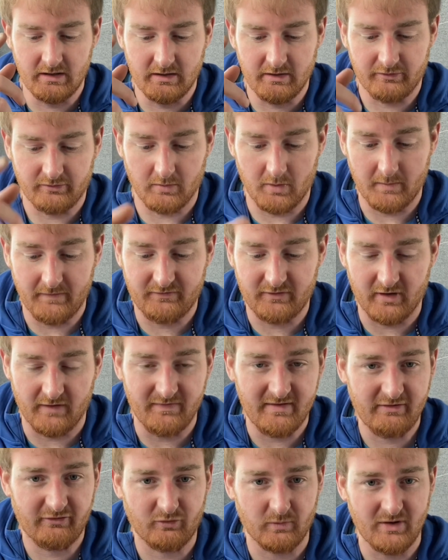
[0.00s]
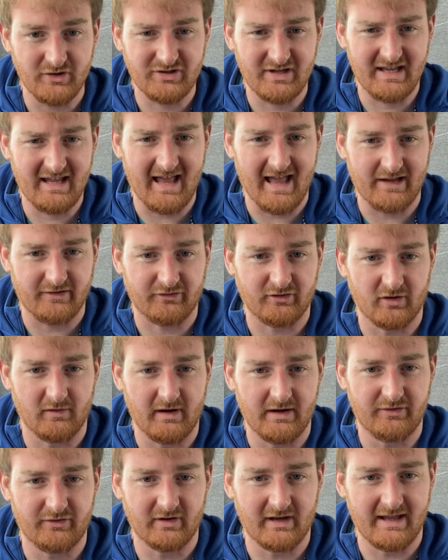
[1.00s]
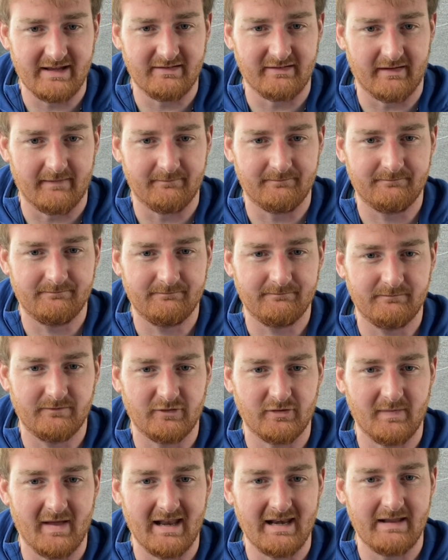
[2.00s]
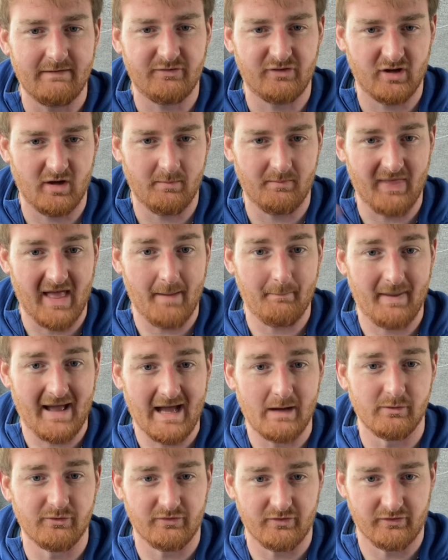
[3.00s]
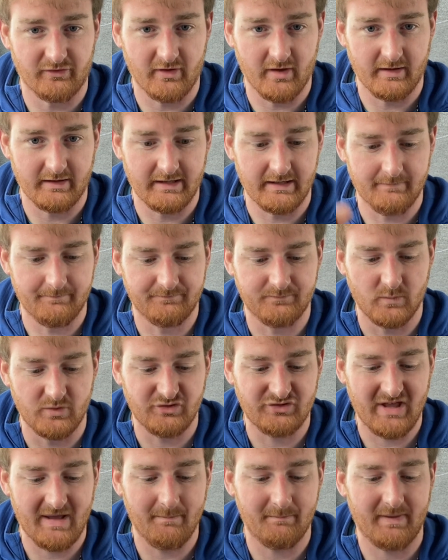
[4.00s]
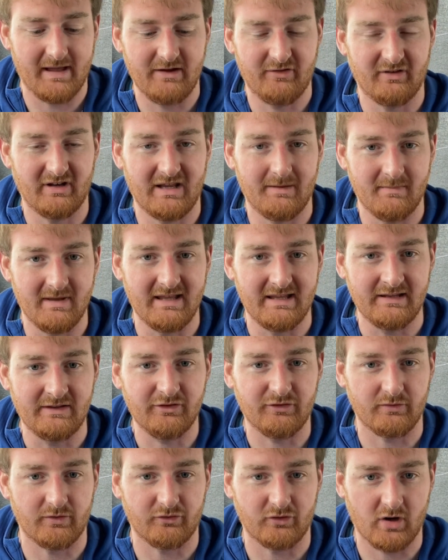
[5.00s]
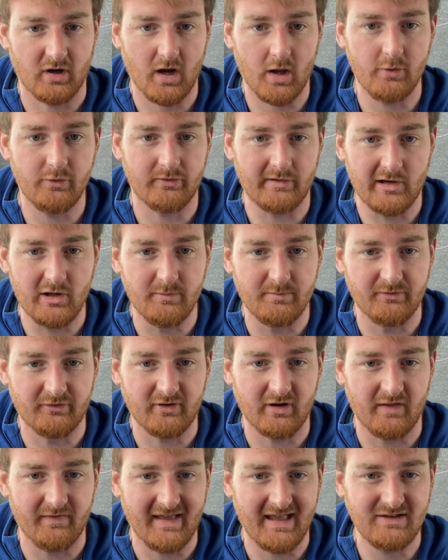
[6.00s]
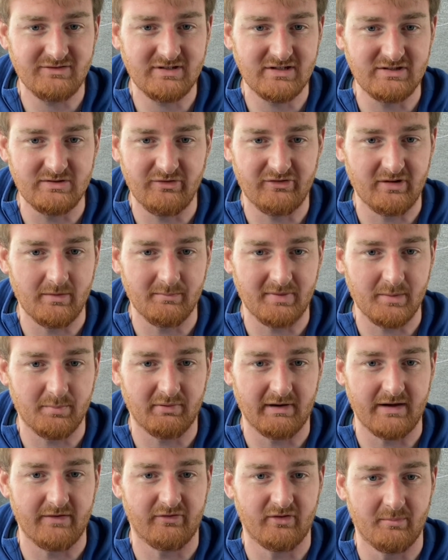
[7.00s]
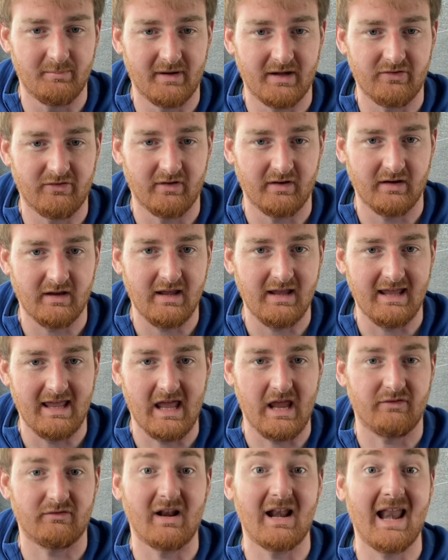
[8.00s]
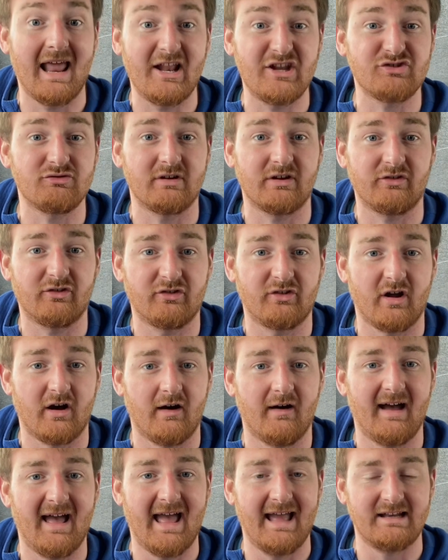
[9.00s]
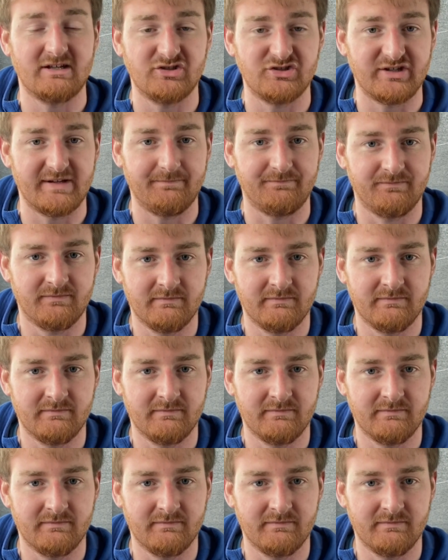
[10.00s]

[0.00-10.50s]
So what we've done, this switch here acts as our isolator. So that lifts up, that powers the circuit, which then basically means for us to close the loop and start the engine, you simply press the button. It is an electric start engine.